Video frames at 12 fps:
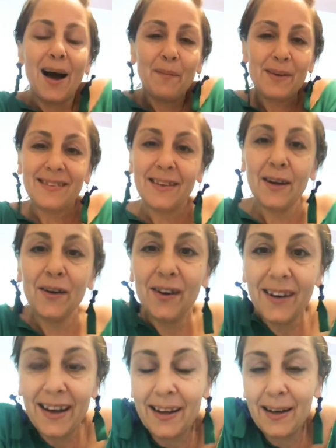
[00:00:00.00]
I'm a
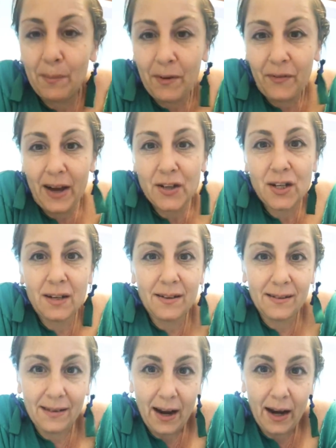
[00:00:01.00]
singer and I'm a fashion
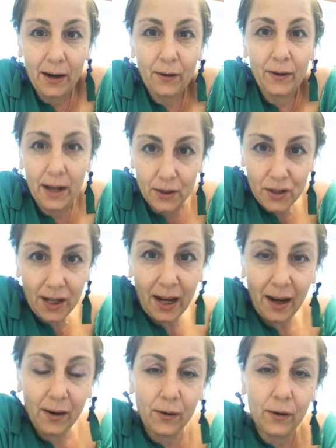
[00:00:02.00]
designer and
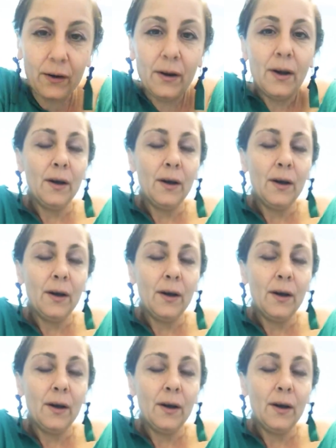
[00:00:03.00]
educator.